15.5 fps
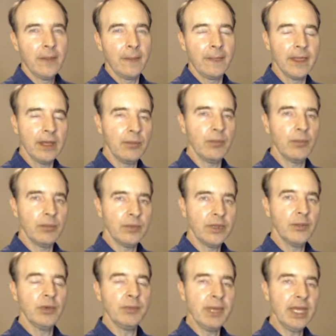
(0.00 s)
that
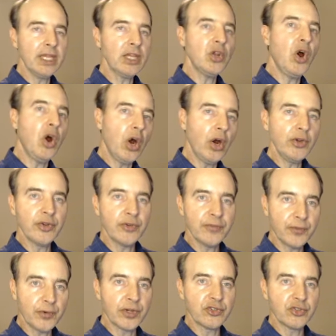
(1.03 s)
would make it harder
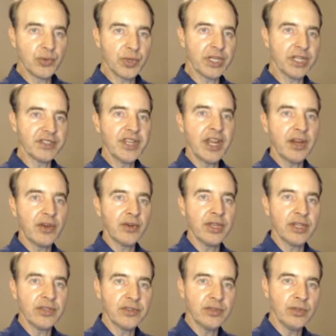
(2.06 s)
for a
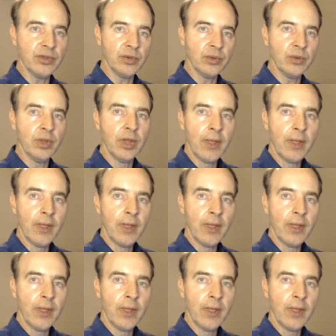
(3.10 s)
Trinitarian to,